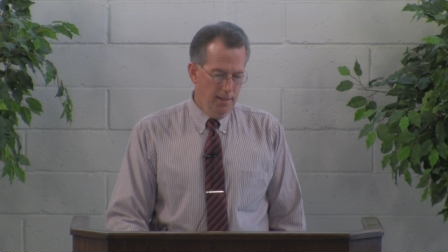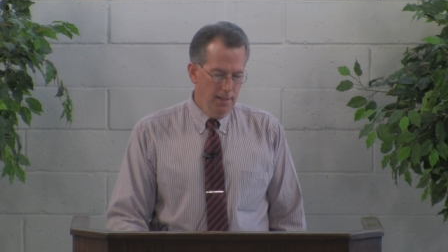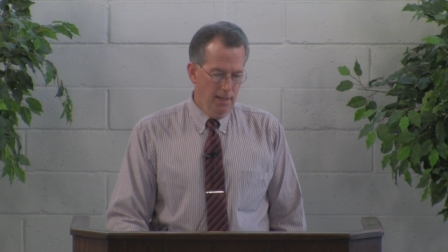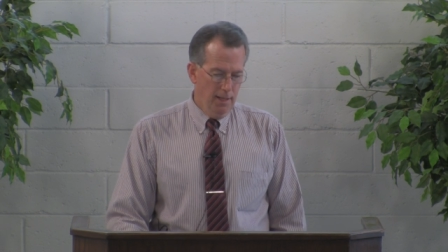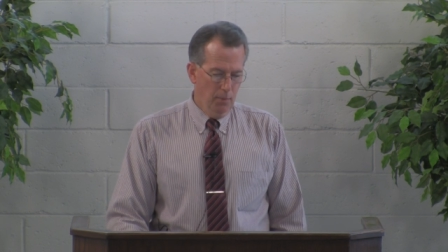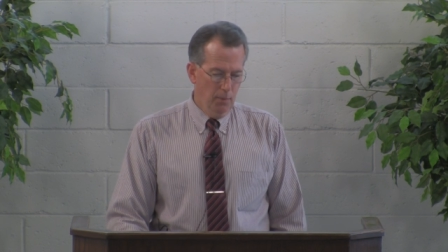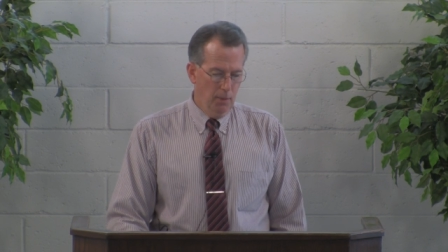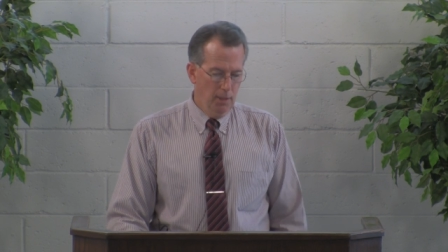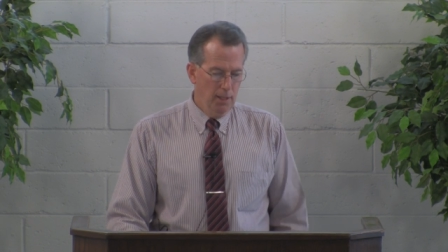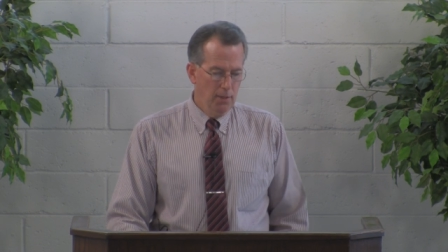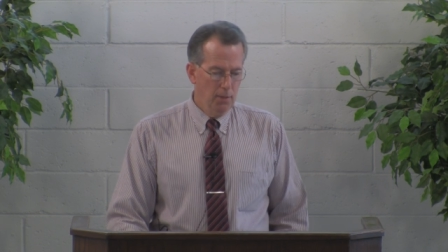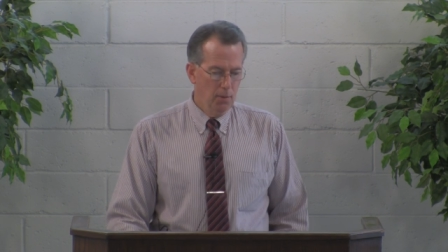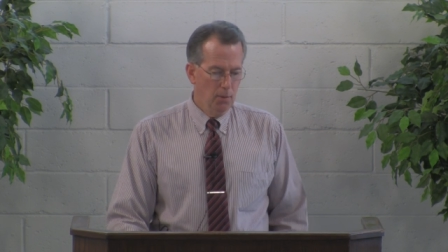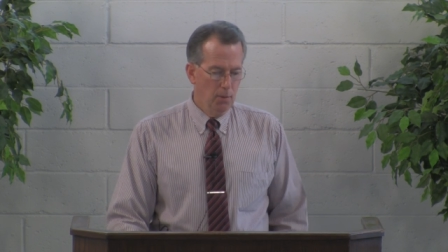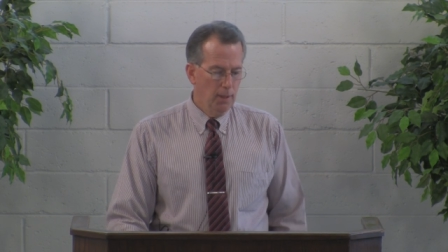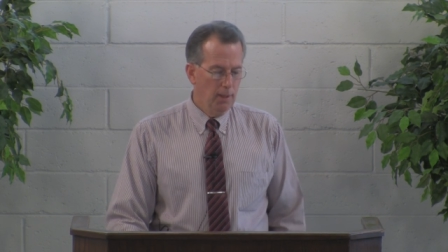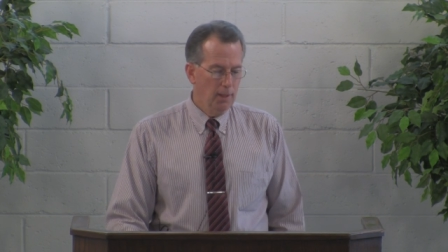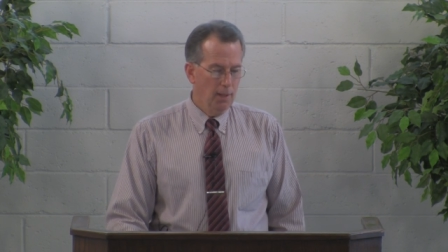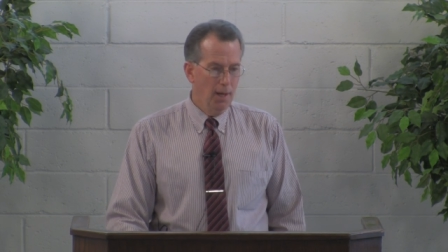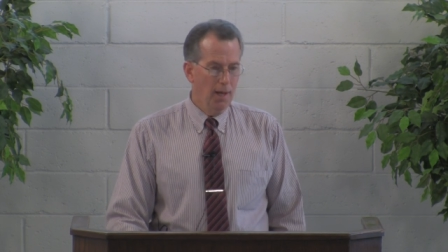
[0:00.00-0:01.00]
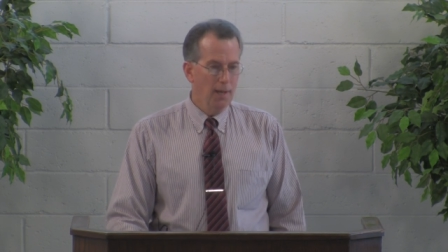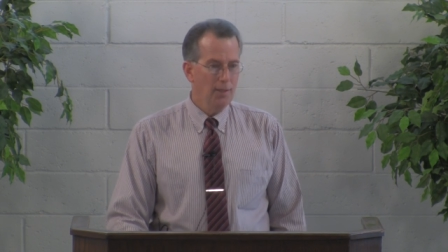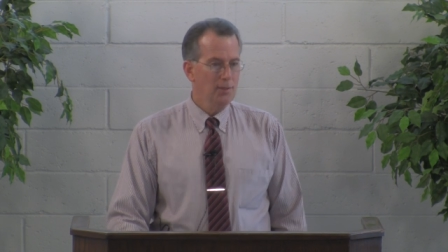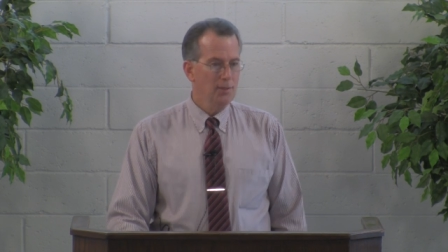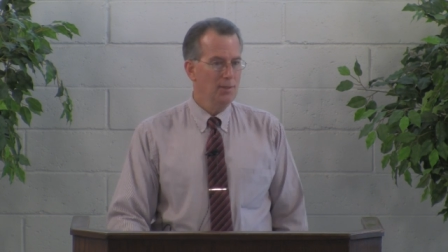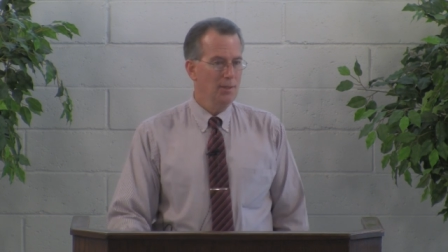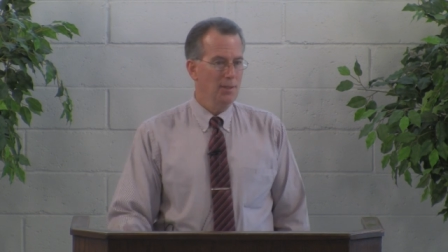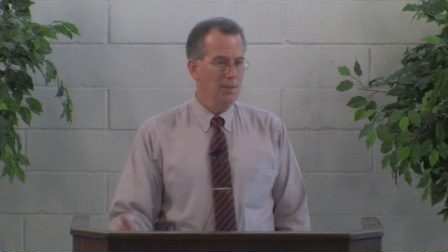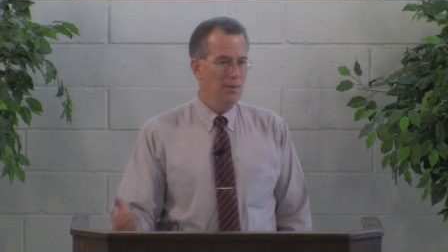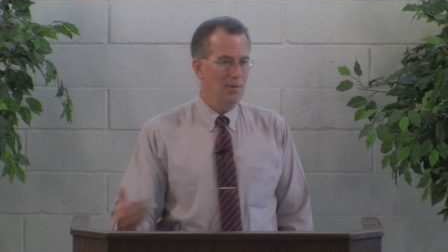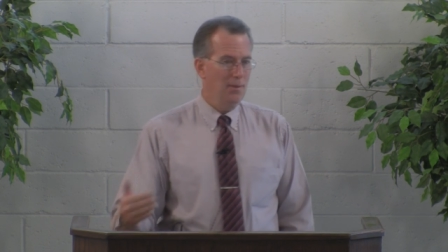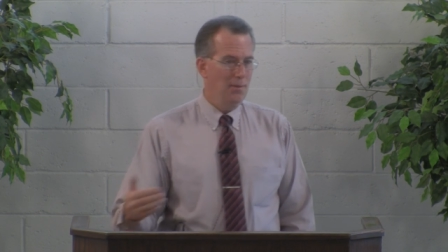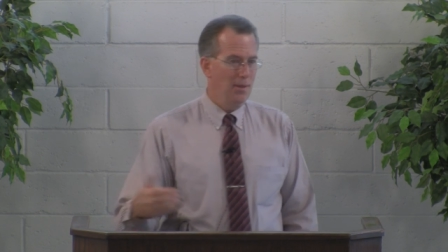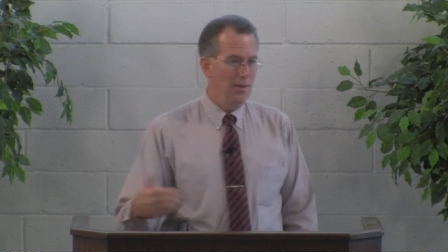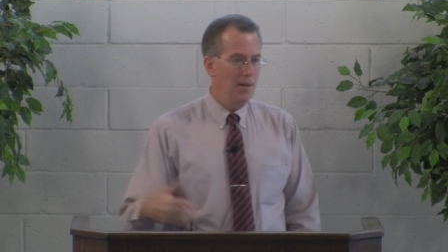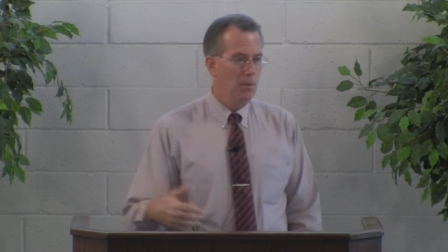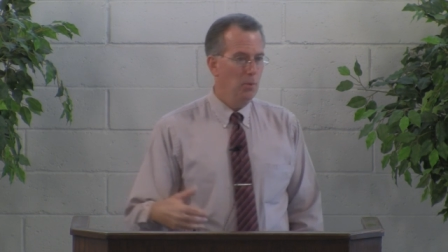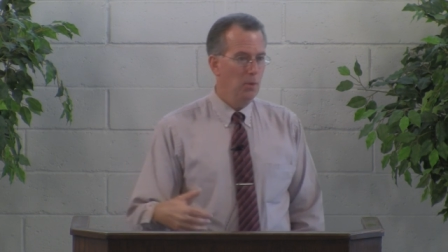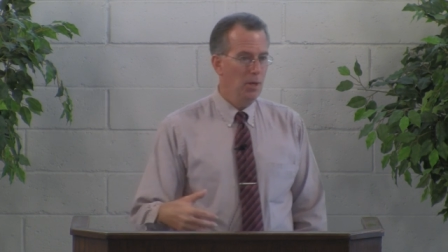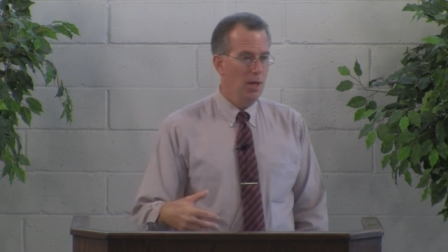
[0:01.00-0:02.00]
And we need to realize that
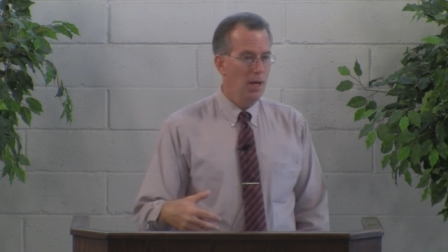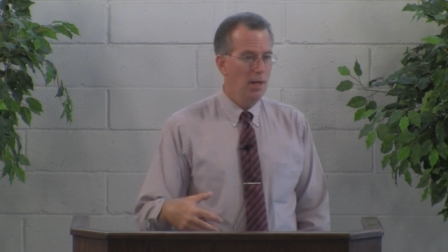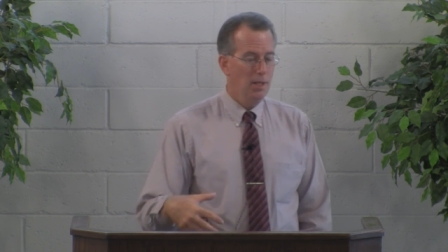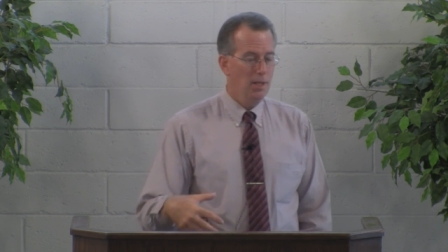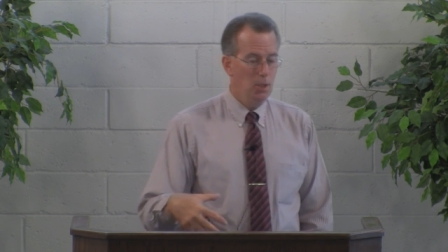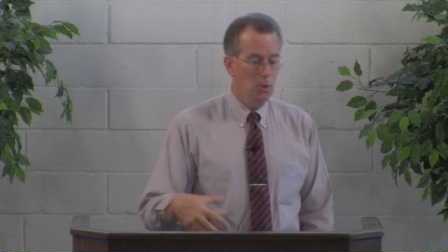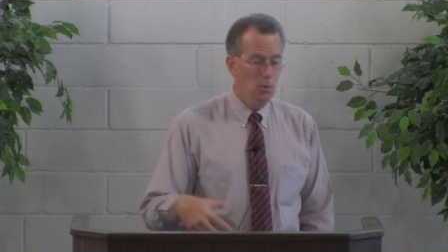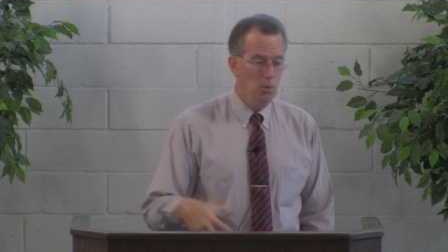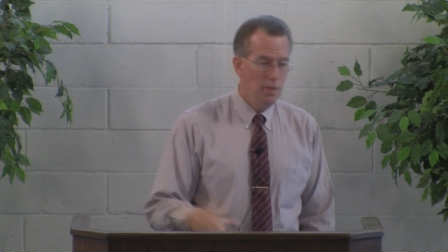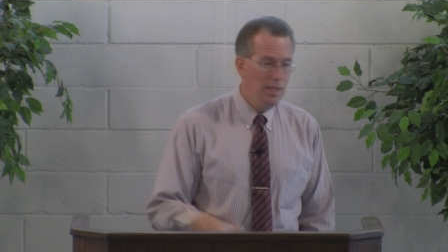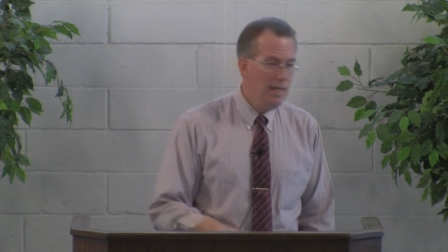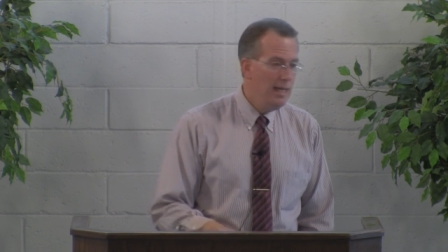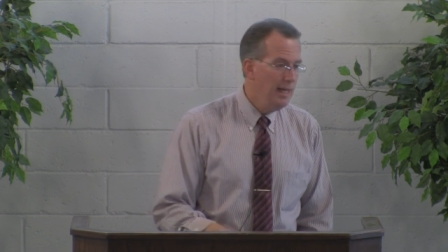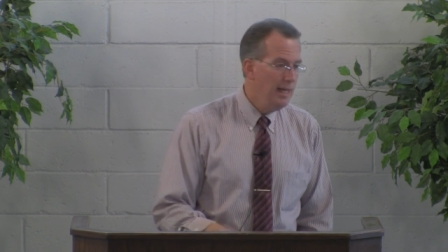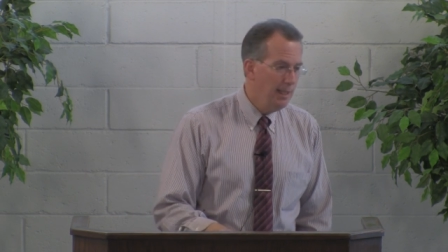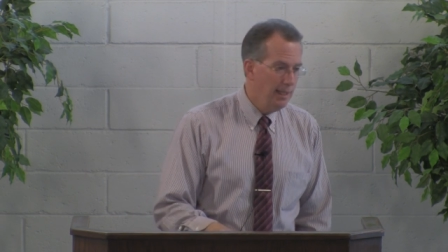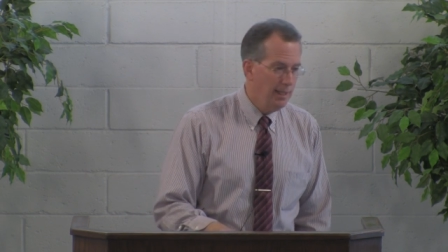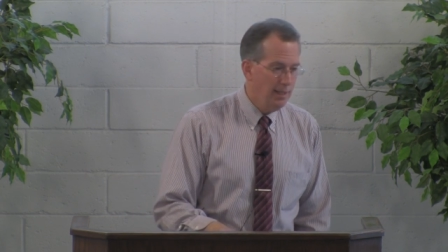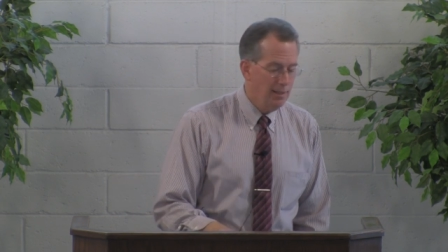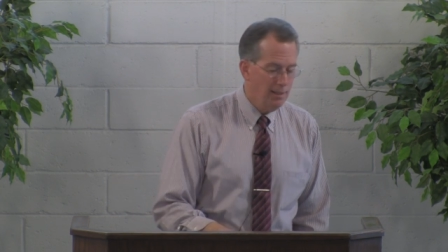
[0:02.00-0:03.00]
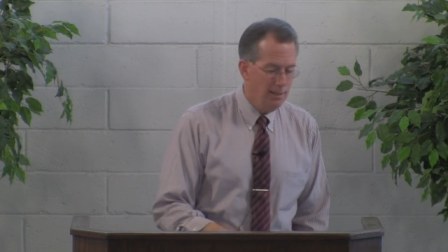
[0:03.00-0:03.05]
they were not unique